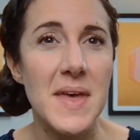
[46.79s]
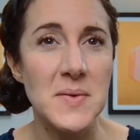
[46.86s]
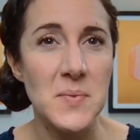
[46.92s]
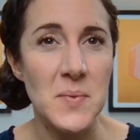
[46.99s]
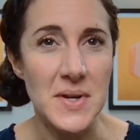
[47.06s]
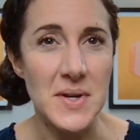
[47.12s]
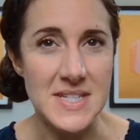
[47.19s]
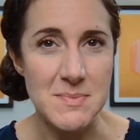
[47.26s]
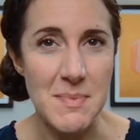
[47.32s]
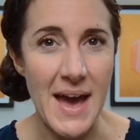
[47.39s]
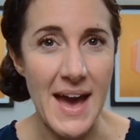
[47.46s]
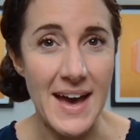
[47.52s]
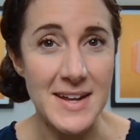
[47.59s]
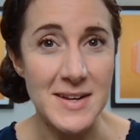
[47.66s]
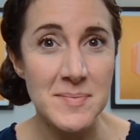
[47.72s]
and what is
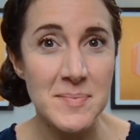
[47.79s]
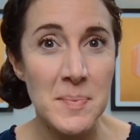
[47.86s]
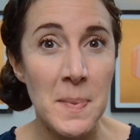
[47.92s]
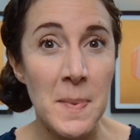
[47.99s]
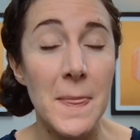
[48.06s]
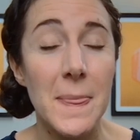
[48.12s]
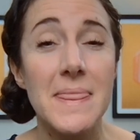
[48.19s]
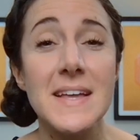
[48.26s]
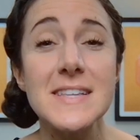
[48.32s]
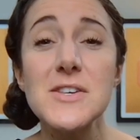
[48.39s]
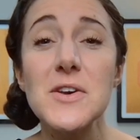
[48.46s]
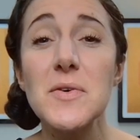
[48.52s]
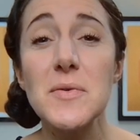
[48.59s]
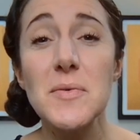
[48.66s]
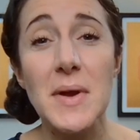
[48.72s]
bad? That's
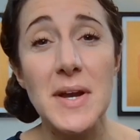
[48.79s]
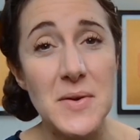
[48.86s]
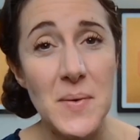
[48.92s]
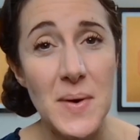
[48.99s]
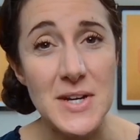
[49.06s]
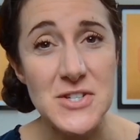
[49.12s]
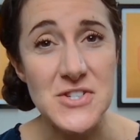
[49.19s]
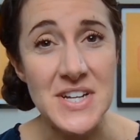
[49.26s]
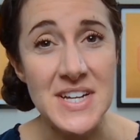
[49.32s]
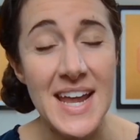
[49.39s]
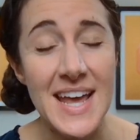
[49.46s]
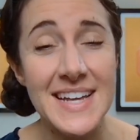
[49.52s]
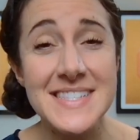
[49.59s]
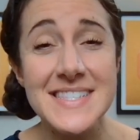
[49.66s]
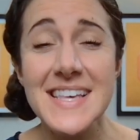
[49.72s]
a great question,
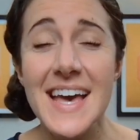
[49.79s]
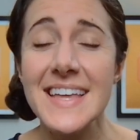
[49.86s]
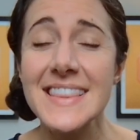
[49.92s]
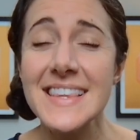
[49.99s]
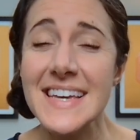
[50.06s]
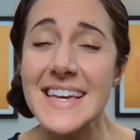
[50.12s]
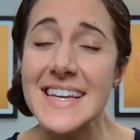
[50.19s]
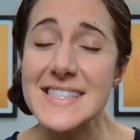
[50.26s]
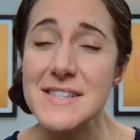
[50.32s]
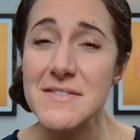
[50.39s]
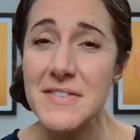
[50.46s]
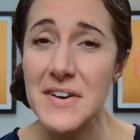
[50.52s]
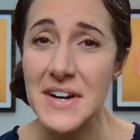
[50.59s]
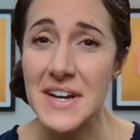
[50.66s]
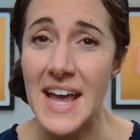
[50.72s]
and sadly, it's a
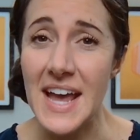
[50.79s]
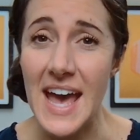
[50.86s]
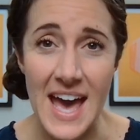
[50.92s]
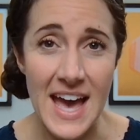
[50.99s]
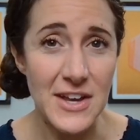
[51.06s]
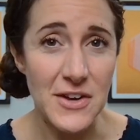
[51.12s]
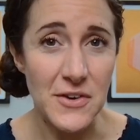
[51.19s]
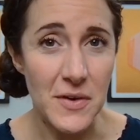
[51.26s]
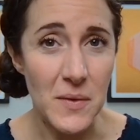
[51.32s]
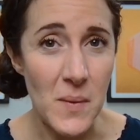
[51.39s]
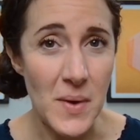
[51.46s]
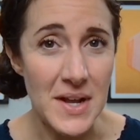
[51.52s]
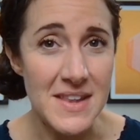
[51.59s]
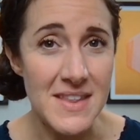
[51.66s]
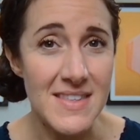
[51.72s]
very accurate
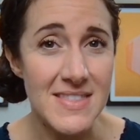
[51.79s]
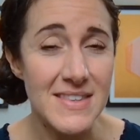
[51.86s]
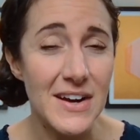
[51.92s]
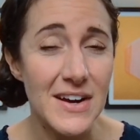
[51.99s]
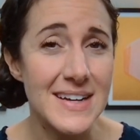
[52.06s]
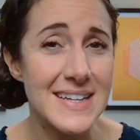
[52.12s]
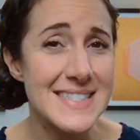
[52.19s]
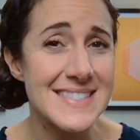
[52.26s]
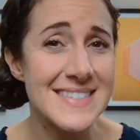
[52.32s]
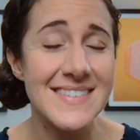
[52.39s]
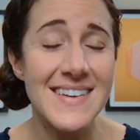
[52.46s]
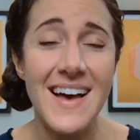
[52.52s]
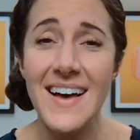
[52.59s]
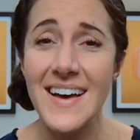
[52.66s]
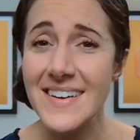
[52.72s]
one, that there is
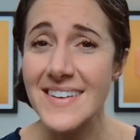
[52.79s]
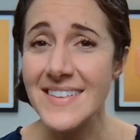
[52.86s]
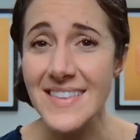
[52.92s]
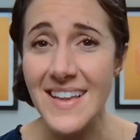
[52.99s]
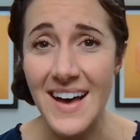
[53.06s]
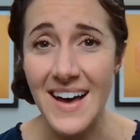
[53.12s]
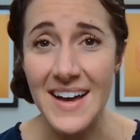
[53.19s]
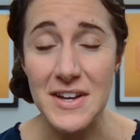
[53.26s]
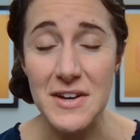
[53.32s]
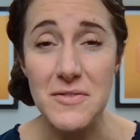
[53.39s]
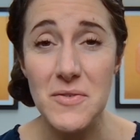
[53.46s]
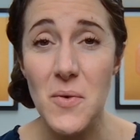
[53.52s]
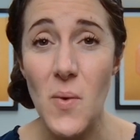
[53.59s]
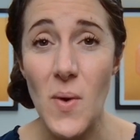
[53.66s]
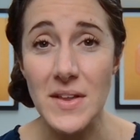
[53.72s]
not a lot
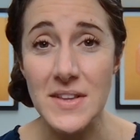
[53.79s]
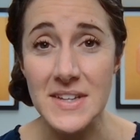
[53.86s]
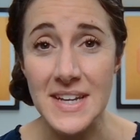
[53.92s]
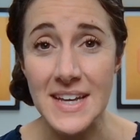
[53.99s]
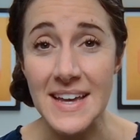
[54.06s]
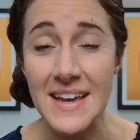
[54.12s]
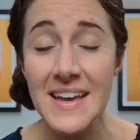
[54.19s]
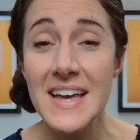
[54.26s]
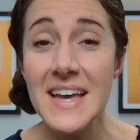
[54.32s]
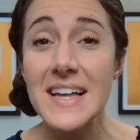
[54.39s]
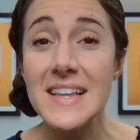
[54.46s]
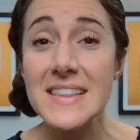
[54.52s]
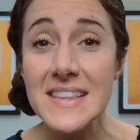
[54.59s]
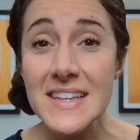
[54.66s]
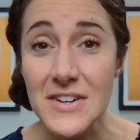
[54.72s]
of quality
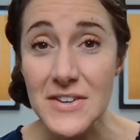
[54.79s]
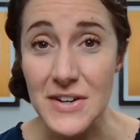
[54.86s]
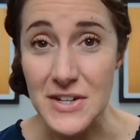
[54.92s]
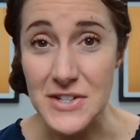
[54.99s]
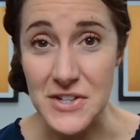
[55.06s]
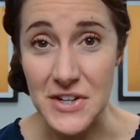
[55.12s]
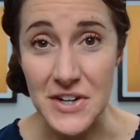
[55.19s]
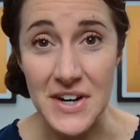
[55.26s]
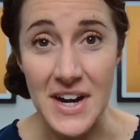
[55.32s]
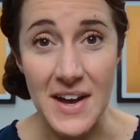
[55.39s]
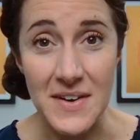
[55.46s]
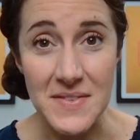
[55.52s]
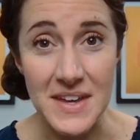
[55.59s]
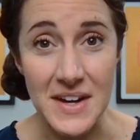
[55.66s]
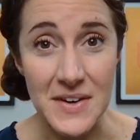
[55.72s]
literature
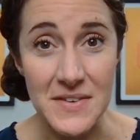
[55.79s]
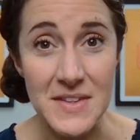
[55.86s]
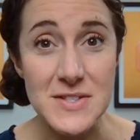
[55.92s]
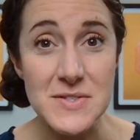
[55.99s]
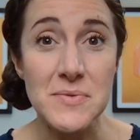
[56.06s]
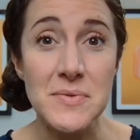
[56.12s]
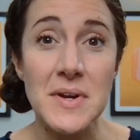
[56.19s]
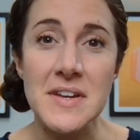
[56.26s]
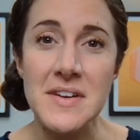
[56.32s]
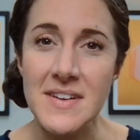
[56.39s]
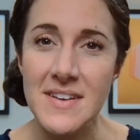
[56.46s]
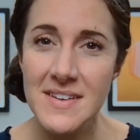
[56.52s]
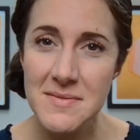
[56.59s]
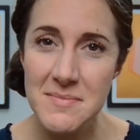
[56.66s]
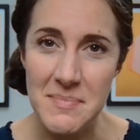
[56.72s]
out there that's
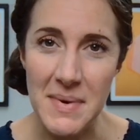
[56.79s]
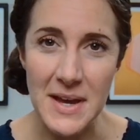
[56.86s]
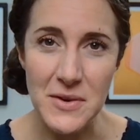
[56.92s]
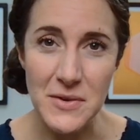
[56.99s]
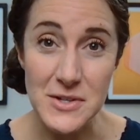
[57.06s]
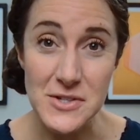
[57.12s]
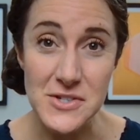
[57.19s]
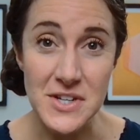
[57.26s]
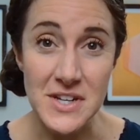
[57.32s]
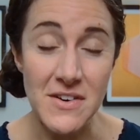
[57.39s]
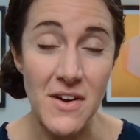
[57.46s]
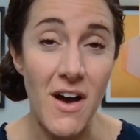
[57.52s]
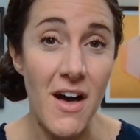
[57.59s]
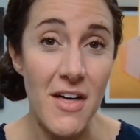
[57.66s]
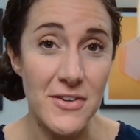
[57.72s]
written by
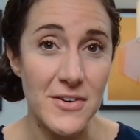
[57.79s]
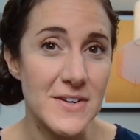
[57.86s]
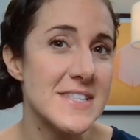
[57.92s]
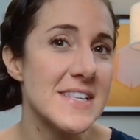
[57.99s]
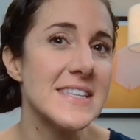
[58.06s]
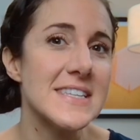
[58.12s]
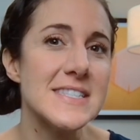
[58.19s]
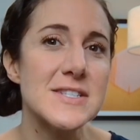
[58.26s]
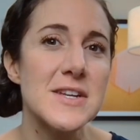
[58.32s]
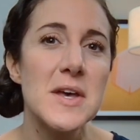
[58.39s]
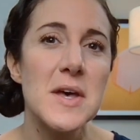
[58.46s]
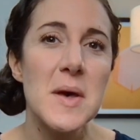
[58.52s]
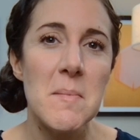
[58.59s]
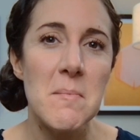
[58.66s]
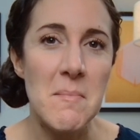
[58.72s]
Christian authors, at least
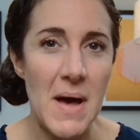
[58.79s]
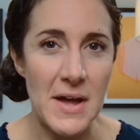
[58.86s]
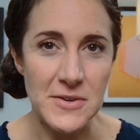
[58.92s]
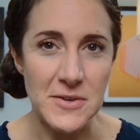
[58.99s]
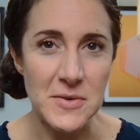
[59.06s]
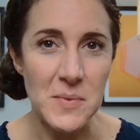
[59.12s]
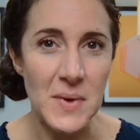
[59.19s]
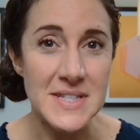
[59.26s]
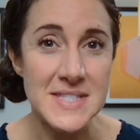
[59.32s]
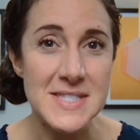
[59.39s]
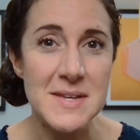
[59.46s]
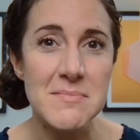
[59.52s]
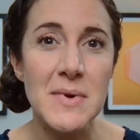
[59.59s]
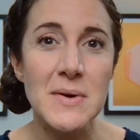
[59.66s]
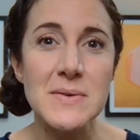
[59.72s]
modern ones,
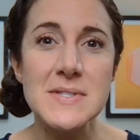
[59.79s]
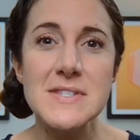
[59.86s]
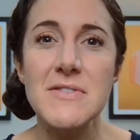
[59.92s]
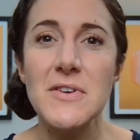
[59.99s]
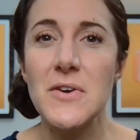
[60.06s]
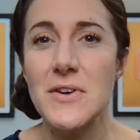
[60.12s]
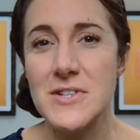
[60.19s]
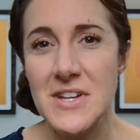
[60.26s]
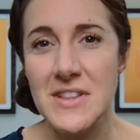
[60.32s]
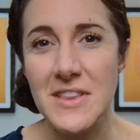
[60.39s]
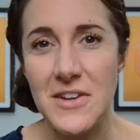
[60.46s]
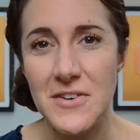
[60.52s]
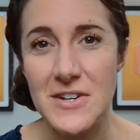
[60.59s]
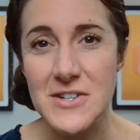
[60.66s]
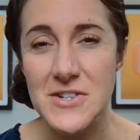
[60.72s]
that most of the Christian
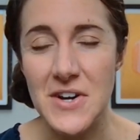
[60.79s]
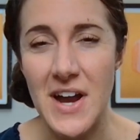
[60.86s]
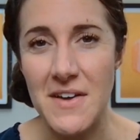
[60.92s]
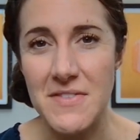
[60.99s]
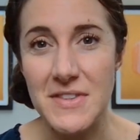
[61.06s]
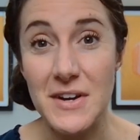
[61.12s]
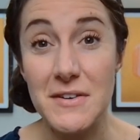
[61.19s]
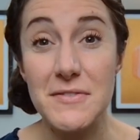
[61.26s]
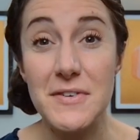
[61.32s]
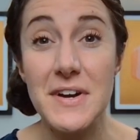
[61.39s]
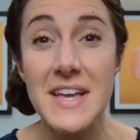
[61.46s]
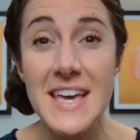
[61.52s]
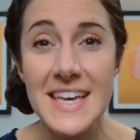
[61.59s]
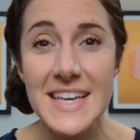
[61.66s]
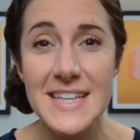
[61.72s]
literature out there for
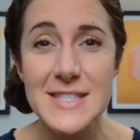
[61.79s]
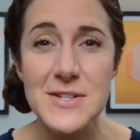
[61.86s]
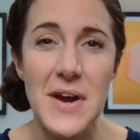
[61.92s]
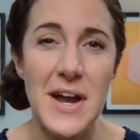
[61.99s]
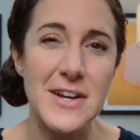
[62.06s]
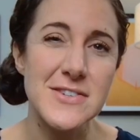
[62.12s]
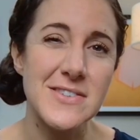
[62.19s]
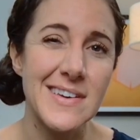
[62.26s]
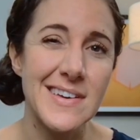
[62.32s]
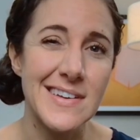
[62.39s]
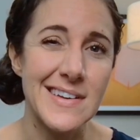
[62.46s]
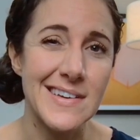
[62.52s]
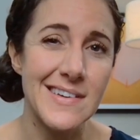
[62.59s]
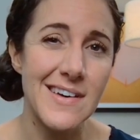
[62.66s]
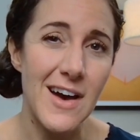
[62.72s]
kids, you're actually
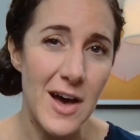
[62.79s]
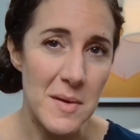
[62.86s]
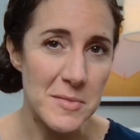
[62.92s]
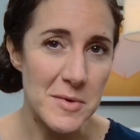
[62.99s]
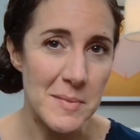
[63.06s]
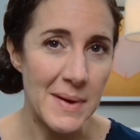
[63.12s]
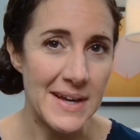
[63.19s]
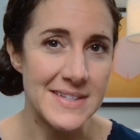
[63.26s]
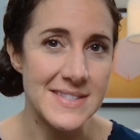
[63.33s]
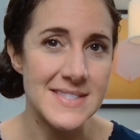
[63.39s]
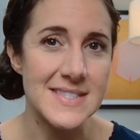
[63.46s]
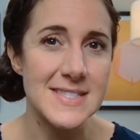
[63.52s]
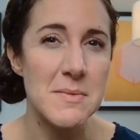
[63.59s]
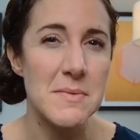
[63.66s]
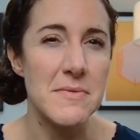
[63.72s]
going to compromise
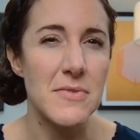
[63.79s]
some